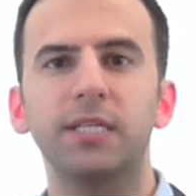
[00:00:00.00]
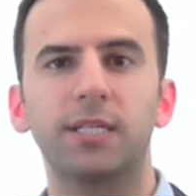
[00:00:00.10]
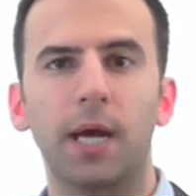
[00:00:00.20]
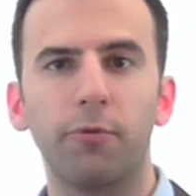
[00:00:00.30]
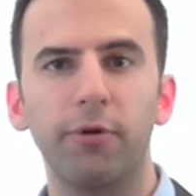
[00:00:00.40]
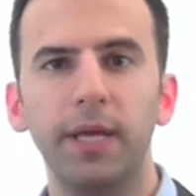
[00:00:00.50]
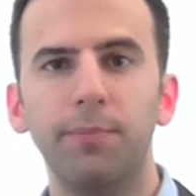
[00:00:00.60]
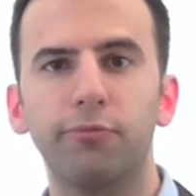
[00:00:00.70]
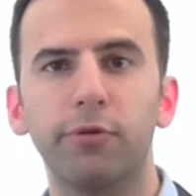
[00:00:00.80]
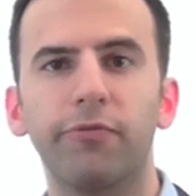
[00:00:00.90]
In
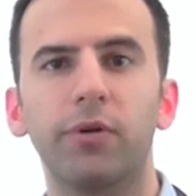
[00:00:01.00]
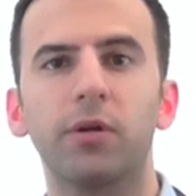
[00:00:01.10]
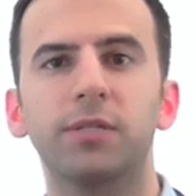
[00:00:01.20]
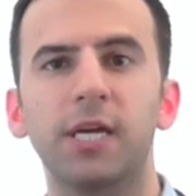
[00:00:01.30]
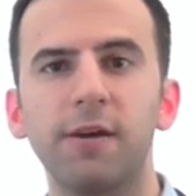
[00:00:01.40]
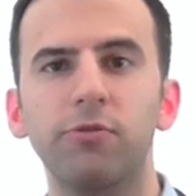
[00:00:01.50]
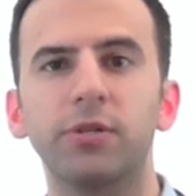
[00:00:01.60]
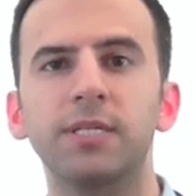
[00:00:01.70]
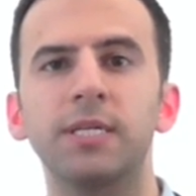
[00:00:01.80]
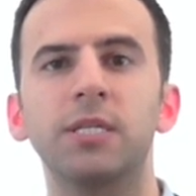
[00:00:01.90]
summary, peripheral
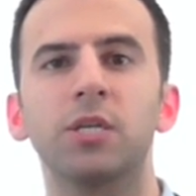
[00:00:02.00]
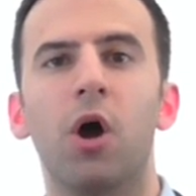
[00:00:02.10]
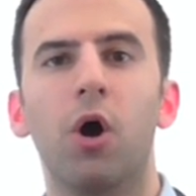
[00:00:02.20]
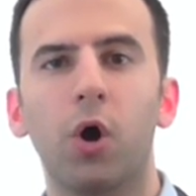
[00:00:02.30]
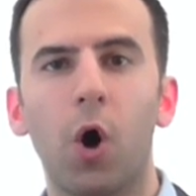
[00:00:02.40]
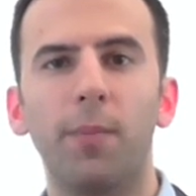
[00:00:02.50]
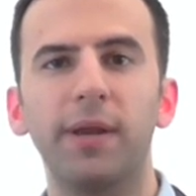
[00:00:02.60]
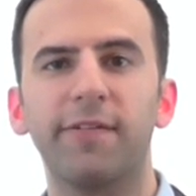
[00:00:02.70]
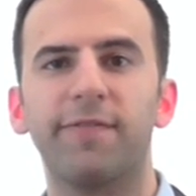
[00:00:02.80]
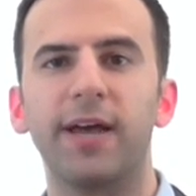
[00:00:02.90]
arterial disease
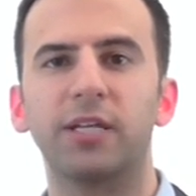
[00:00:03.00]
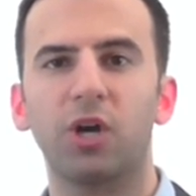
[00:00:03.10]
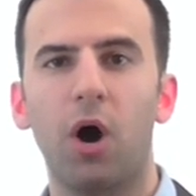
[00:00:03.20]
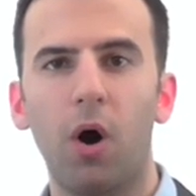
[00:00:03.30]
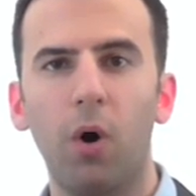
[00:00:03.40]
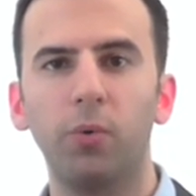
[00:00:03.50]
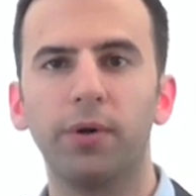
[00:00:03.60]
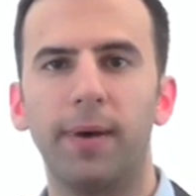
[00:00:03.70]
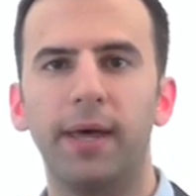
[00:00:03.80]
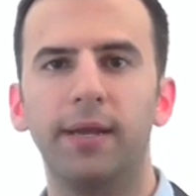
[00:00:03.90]
commonly affects
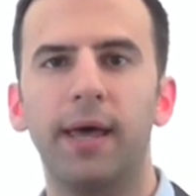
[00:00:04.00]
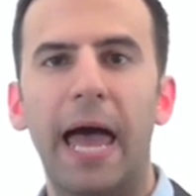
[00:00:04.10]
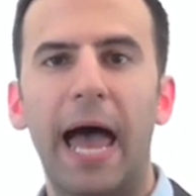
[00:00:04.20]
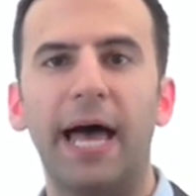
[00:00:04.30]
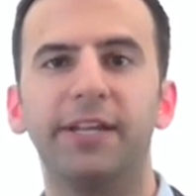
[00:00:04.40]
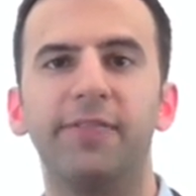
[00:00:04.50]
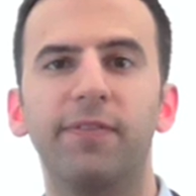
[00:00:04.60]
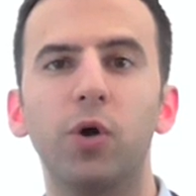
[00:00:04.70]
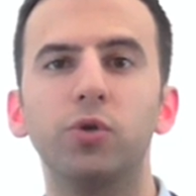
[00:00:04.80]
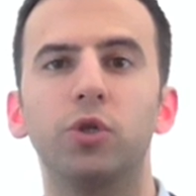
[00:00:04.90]
older men
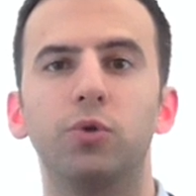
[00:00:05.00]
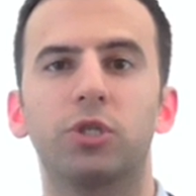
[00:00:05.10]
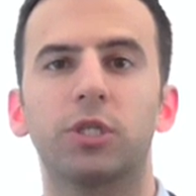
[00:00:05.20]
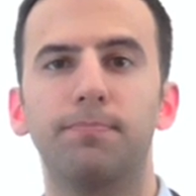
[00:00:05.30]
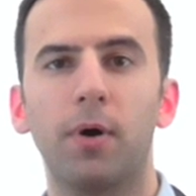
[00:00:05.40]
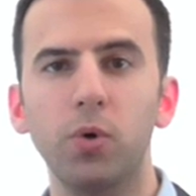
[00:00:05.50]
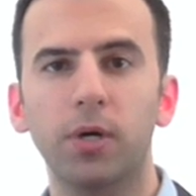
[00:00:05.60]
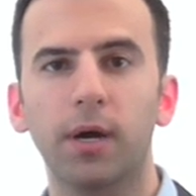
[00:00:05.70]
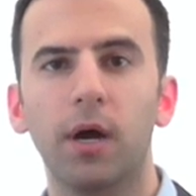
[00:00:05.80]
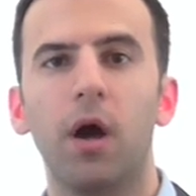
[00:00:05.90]
and in those who
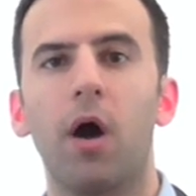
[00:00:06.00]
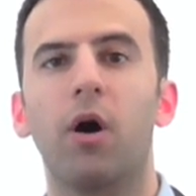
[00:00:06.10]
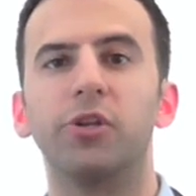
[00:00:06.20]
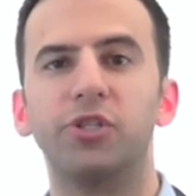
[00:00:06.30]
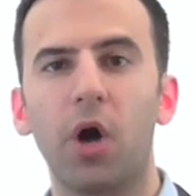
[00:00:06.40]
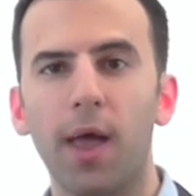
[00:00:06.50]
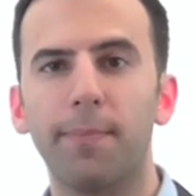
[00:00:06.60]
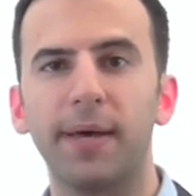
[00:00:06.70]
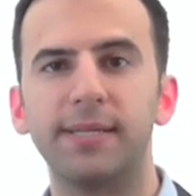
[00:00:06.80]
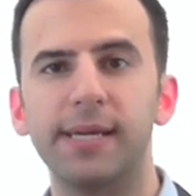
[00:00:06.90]
smoke, are
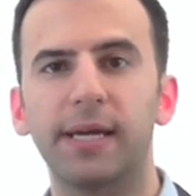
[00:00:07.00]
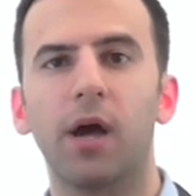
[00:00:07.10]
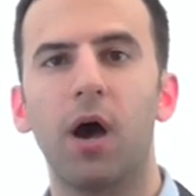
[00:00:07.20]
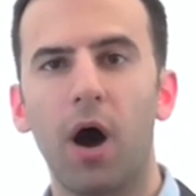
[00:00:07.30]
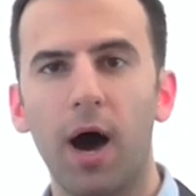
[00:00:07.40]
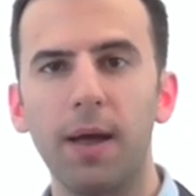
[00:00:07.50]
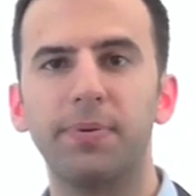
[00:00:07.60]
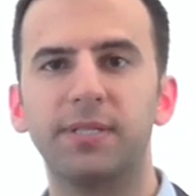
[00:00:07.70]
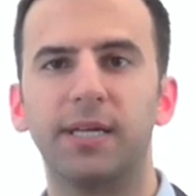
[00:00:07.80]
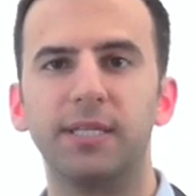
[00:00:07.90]
diabetic,
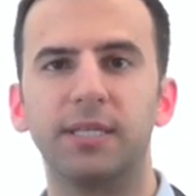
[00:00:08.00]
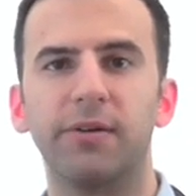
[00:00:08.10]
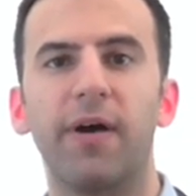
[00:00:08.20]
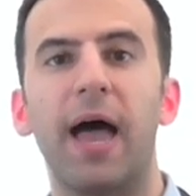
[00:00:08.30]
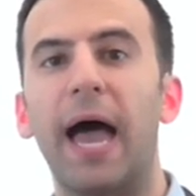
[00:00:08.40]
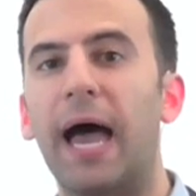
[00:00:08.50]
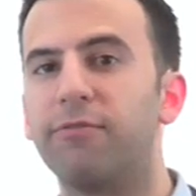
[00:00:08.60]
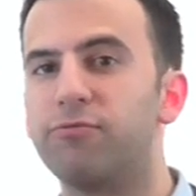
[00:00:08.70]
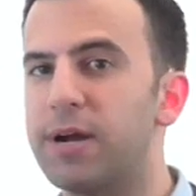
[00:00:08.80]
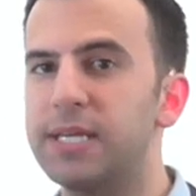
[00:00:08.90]
hypertensive,
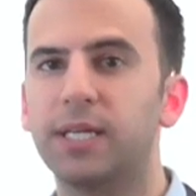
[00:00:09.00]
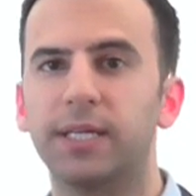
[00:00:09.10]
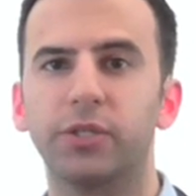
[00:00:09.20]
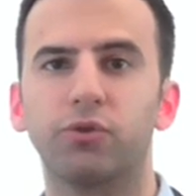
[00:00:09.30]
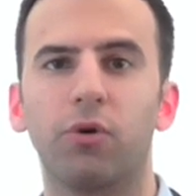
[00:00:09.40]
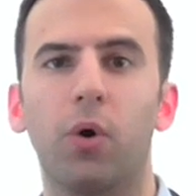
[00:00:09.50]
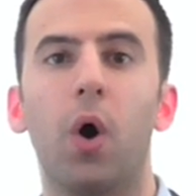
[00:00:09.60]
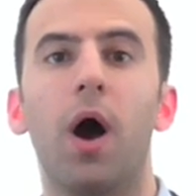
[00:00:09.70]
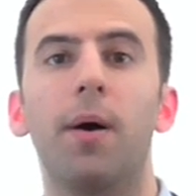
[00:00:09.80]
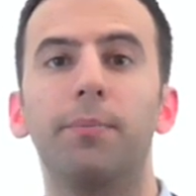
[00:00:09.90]
have raised
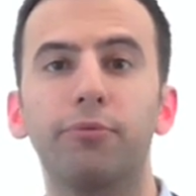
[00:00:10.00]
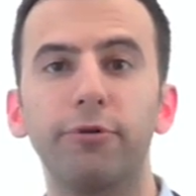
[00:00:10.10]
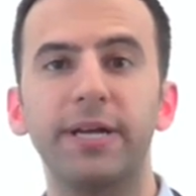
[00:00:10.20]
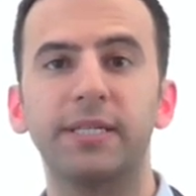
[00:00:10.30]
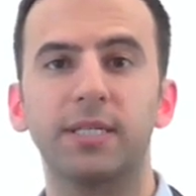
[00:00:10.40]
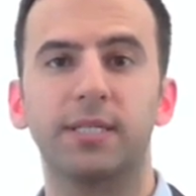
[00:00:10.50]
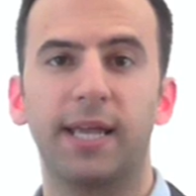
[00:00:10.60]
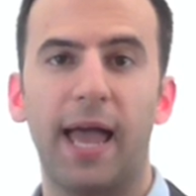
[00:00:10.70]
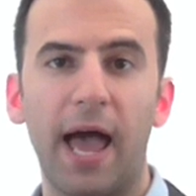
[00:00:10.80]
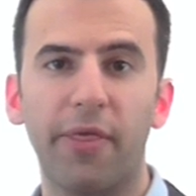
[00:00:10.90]
cholesterol,
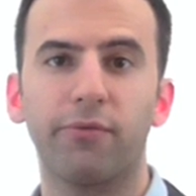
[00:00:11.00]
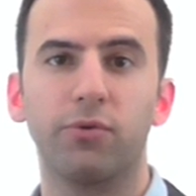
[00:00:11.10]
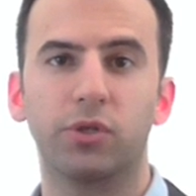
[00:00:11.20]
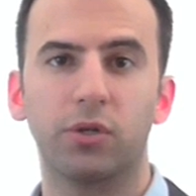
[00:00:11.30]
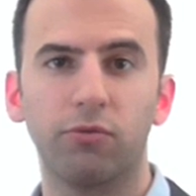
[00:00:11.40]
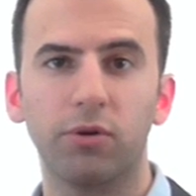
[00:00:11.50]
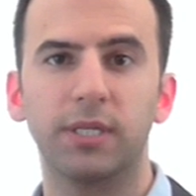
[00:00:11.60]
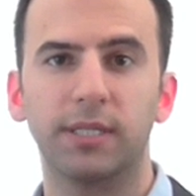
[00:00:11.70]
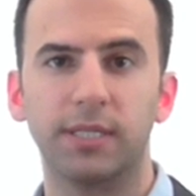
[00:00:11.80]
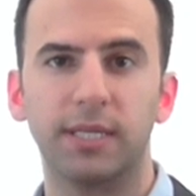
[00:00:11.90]
pre-existing
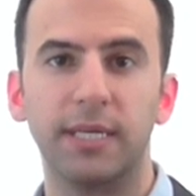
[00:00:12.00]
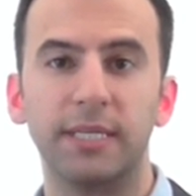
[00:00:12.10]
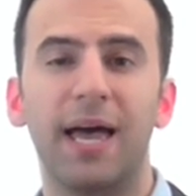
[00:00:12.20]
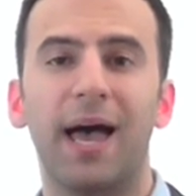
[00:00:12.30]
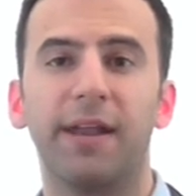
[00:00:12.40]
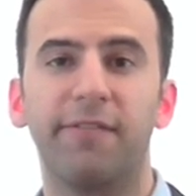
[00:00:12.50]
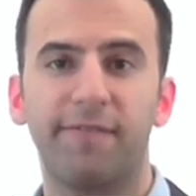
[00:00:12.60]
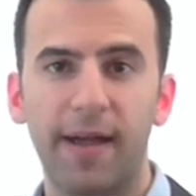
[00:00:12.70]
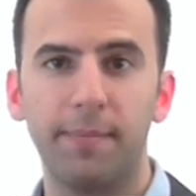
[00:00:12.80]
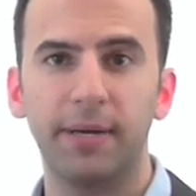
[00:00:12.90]
atherosclerotic disease,
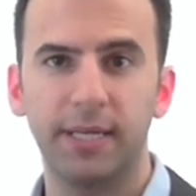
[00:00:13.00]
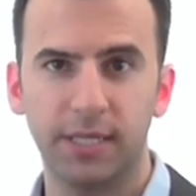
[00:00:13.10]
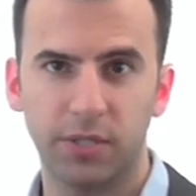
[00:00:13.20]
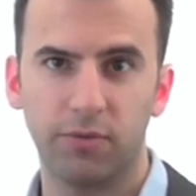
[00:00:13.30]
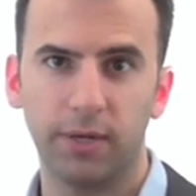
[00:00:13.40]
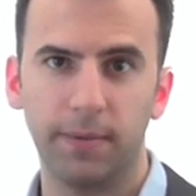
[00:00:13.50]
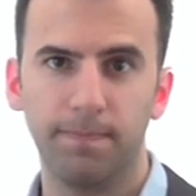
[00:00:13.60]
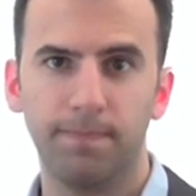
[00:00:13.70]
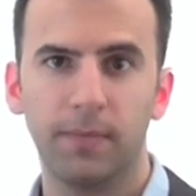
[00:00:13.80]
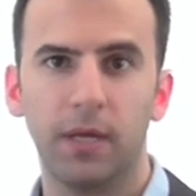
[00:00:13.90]
and a family history.